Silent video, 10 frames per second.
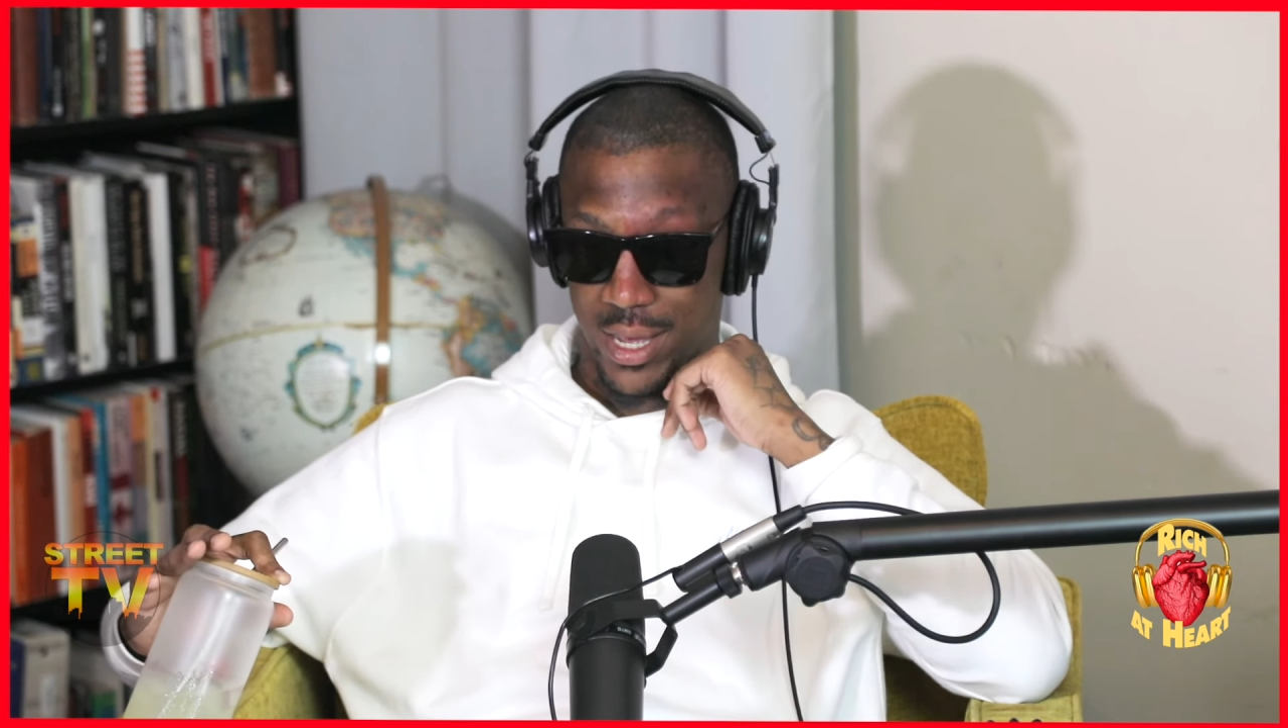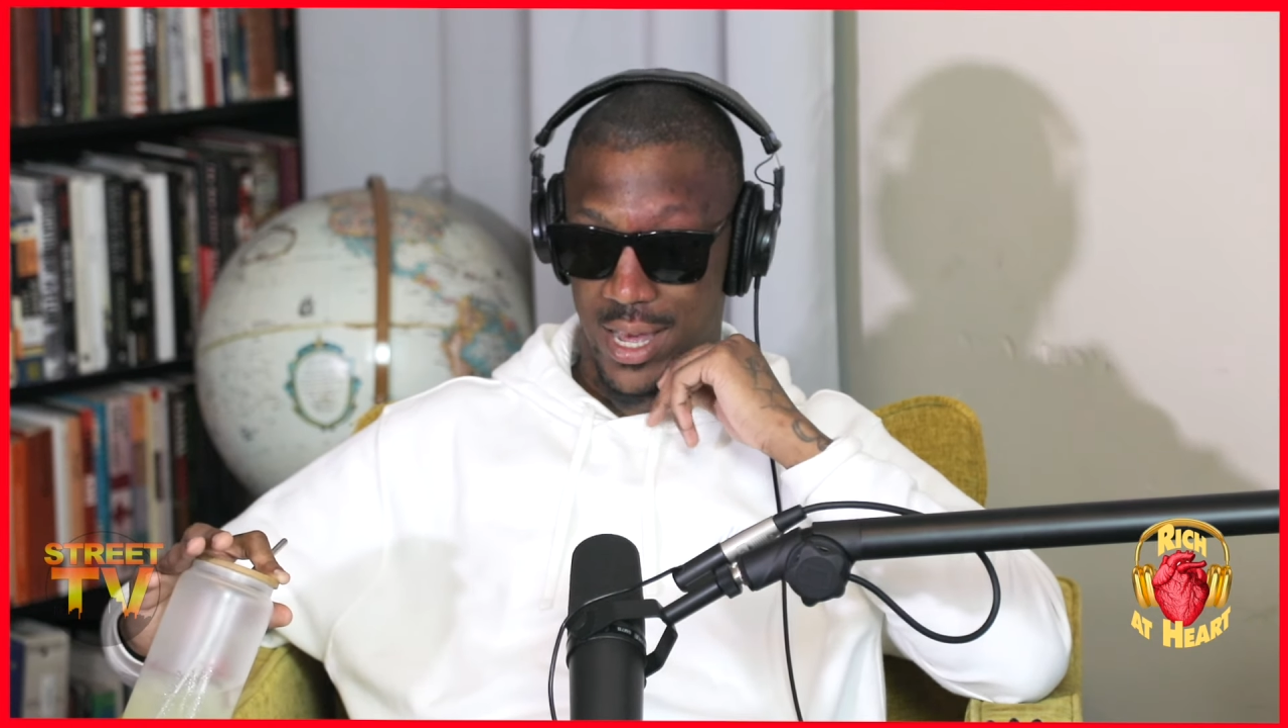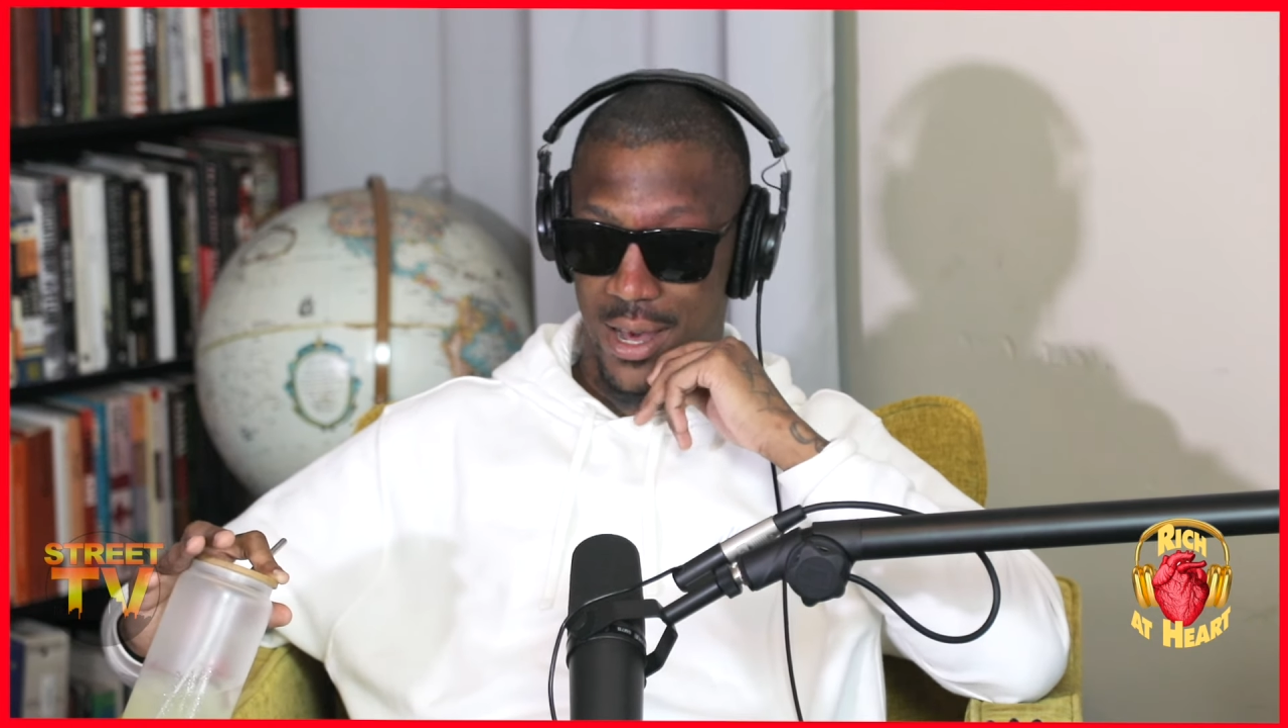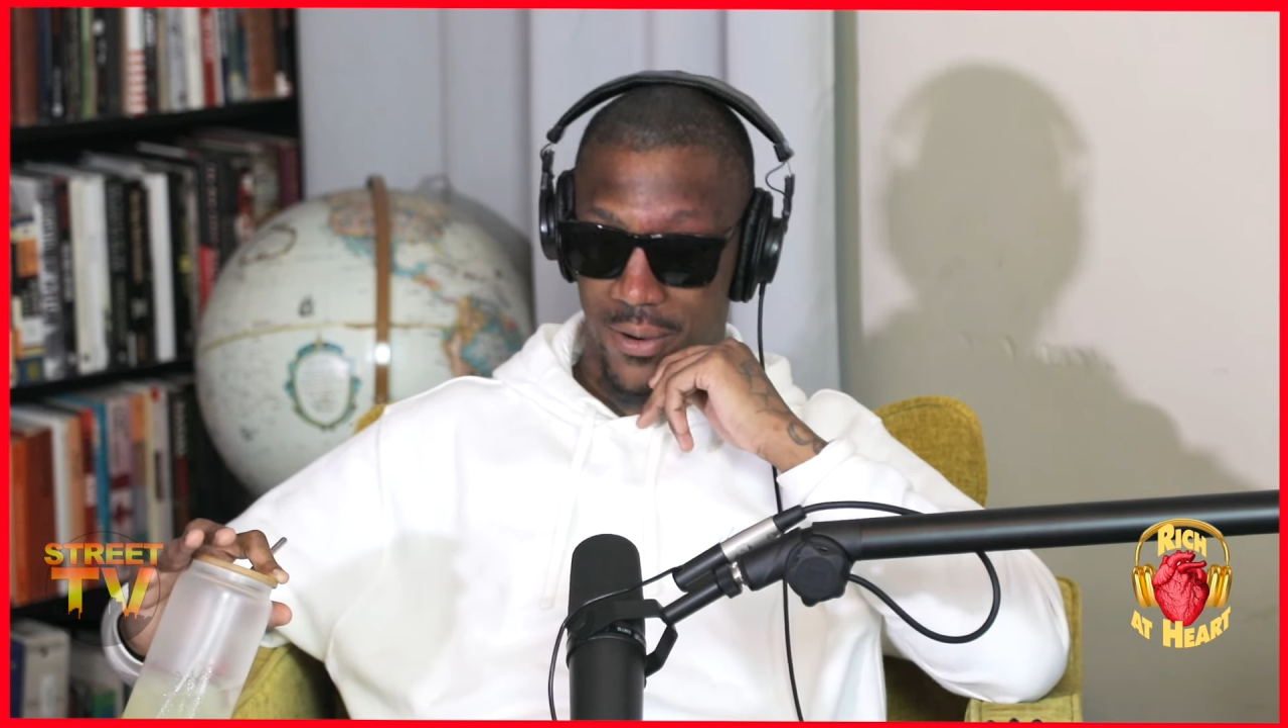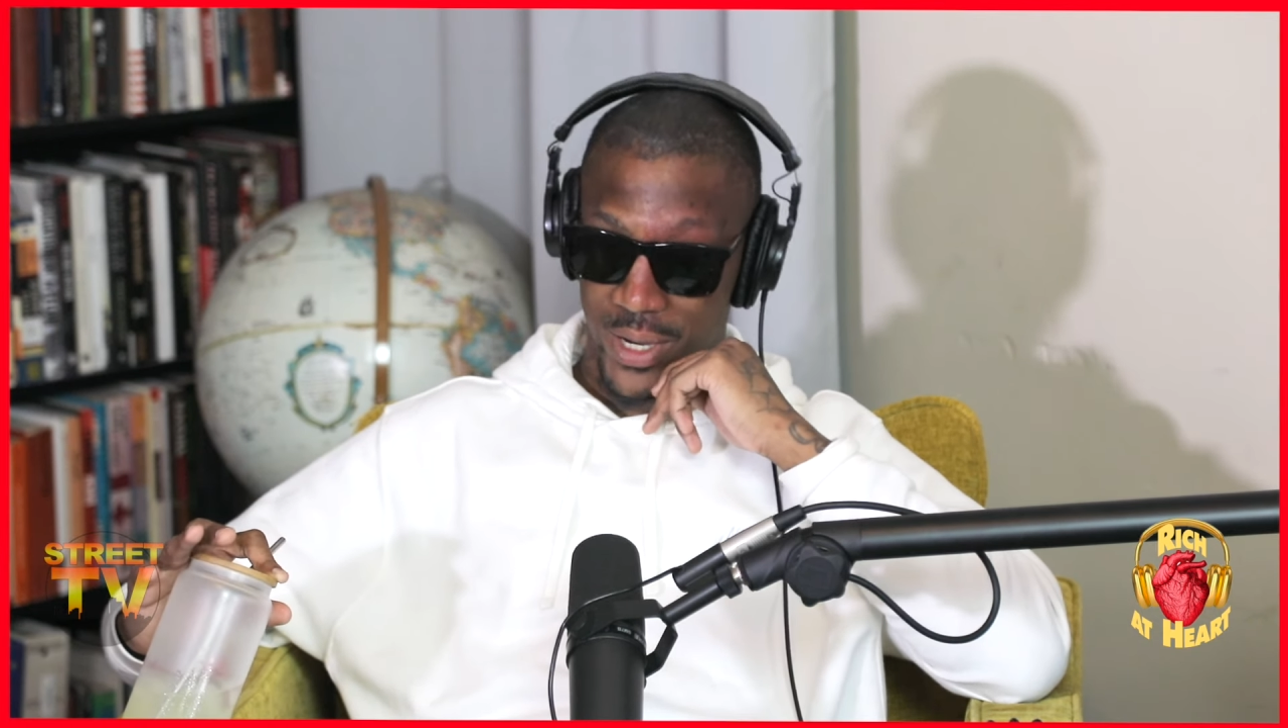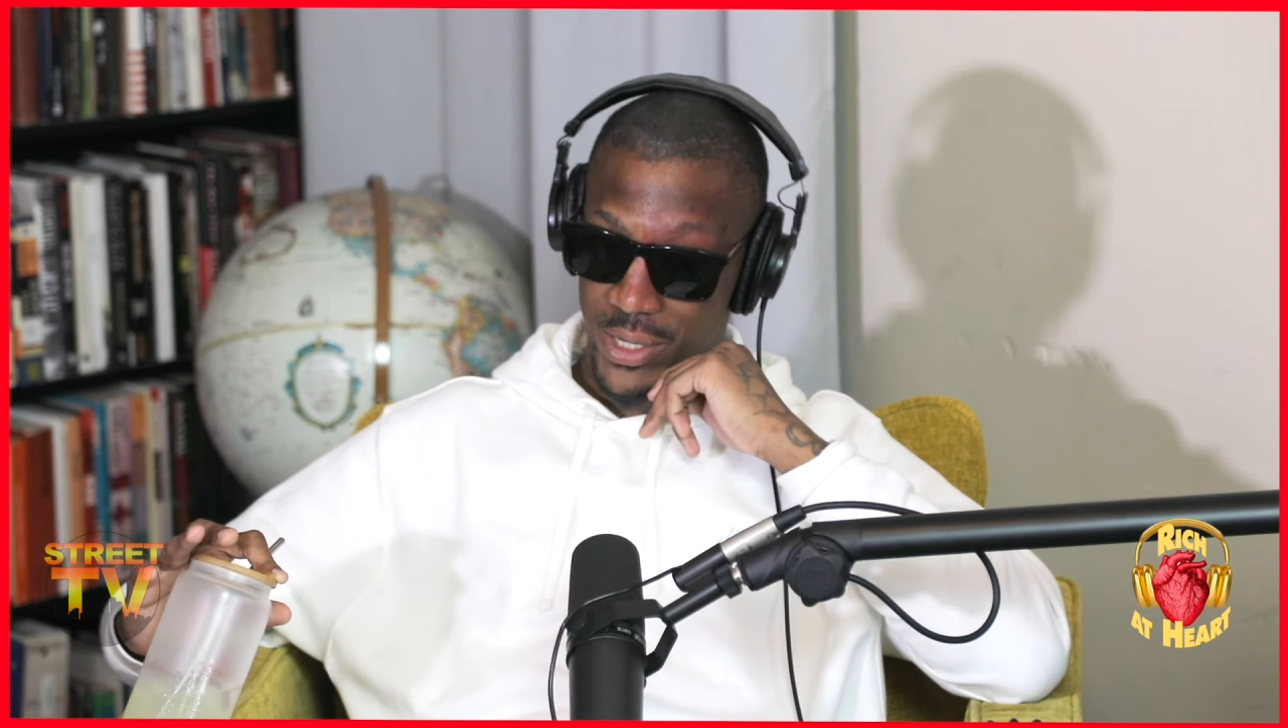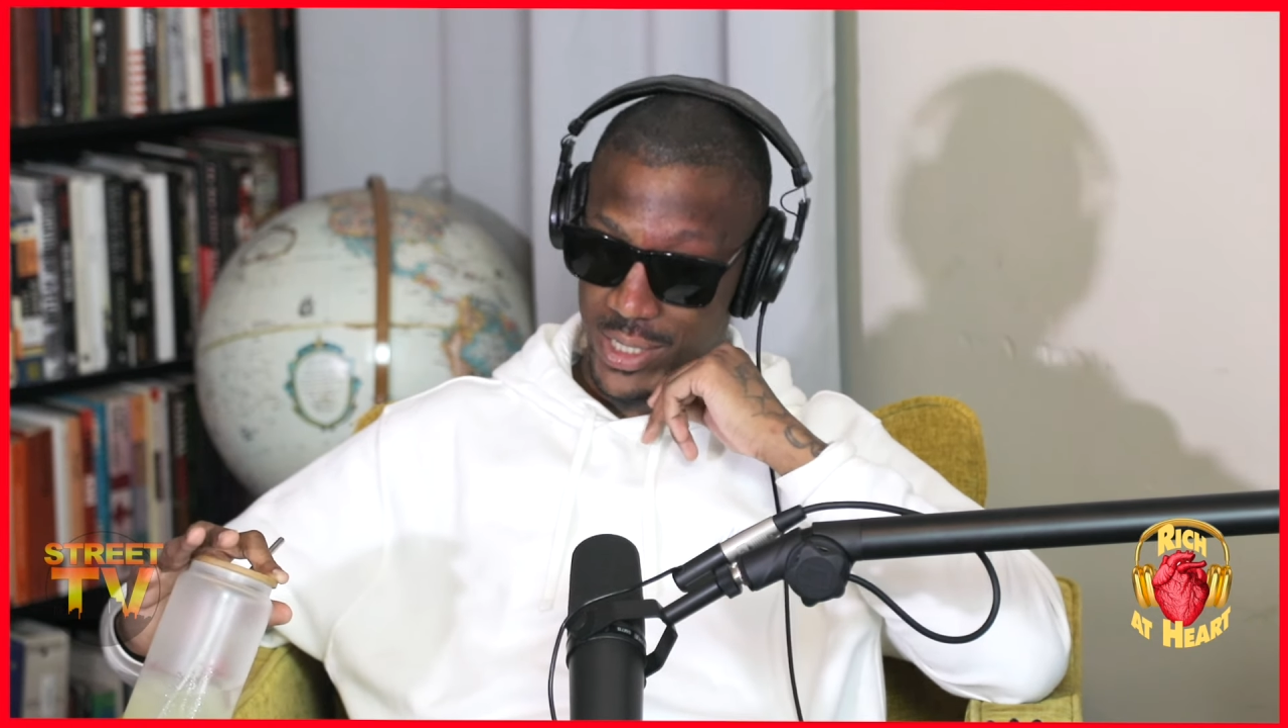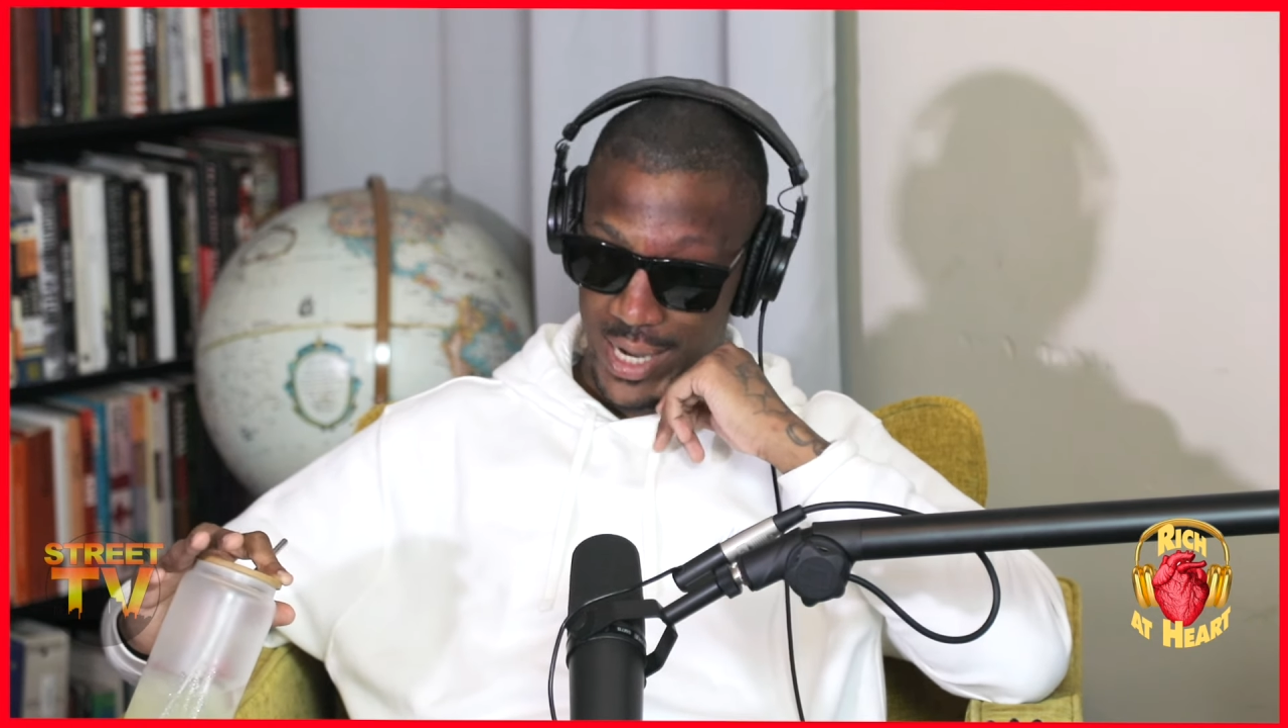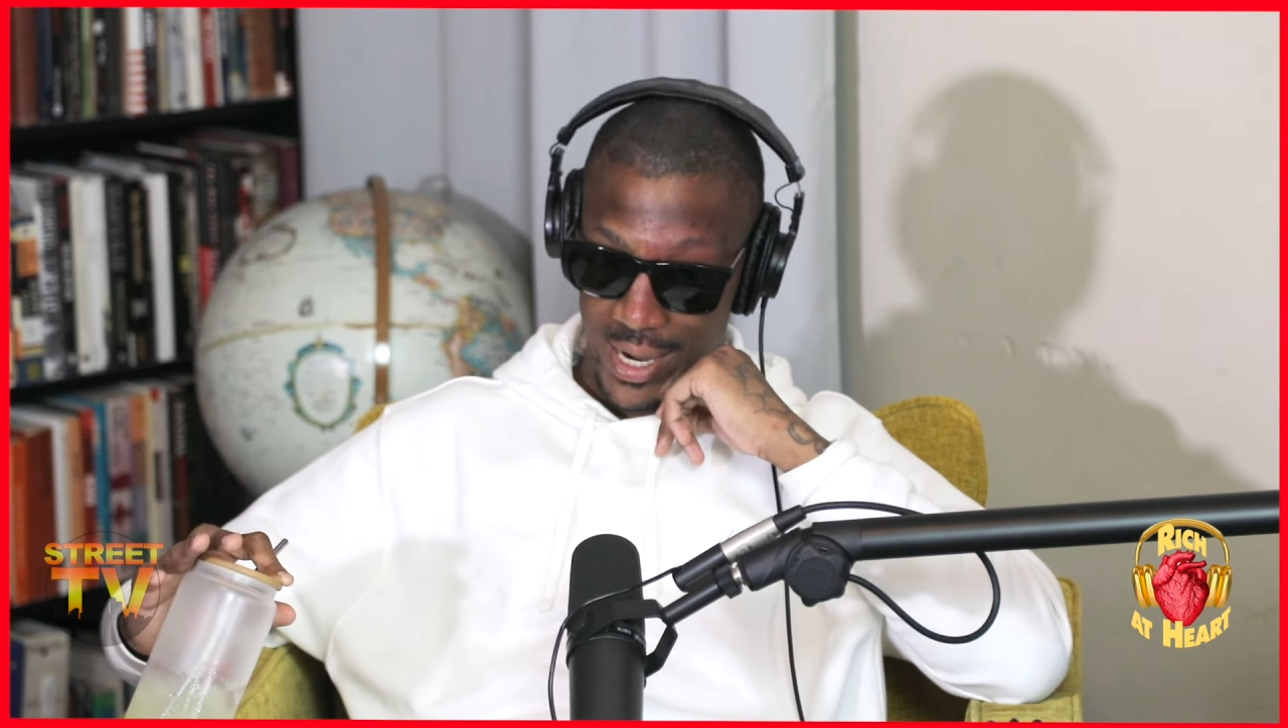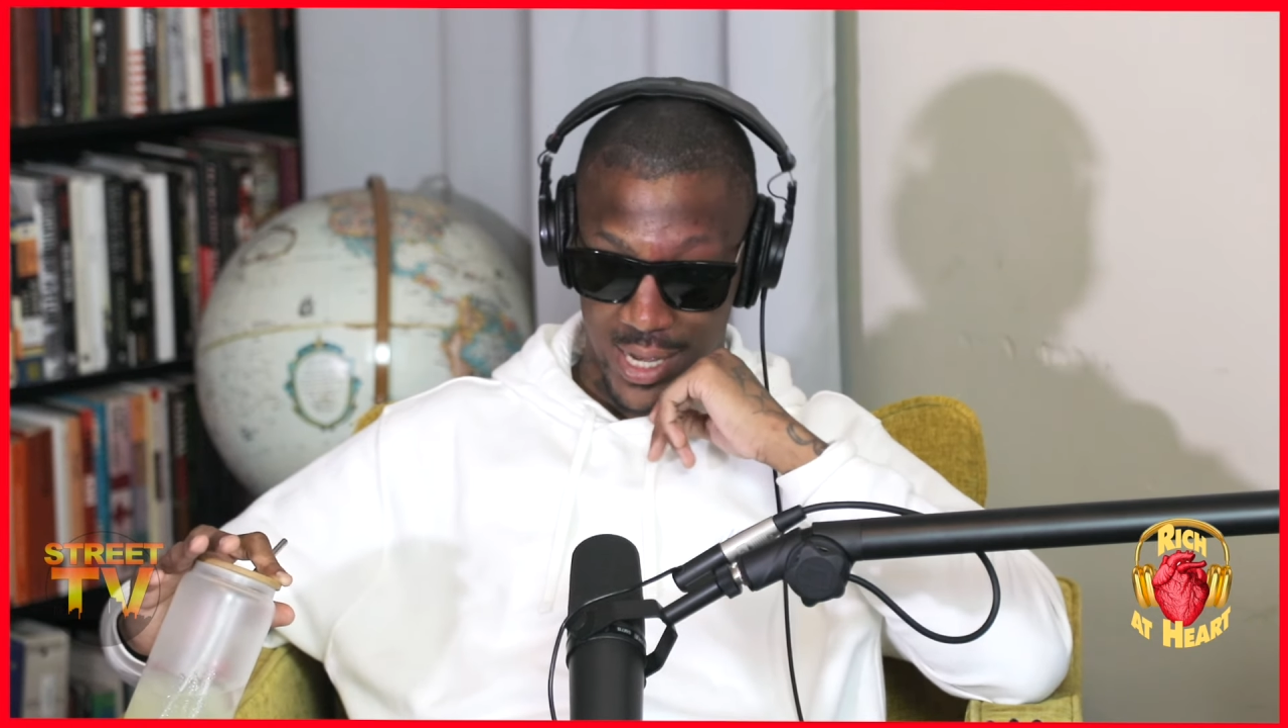I will
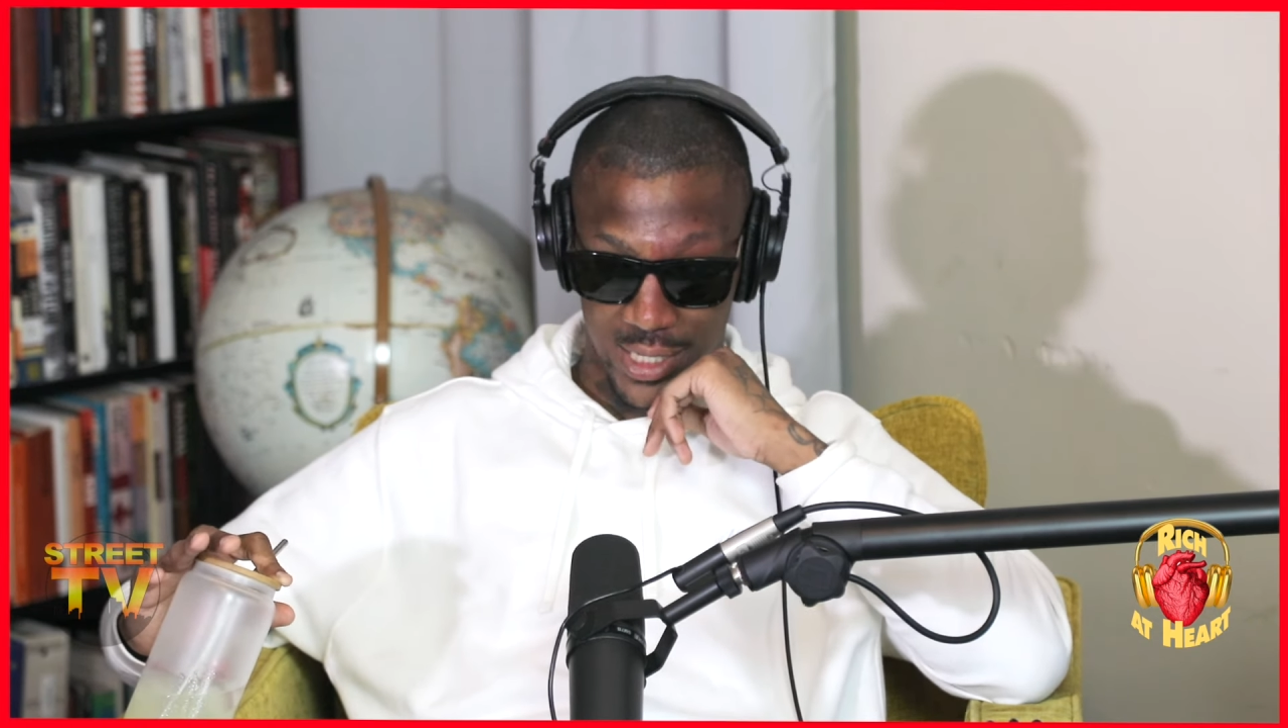say that.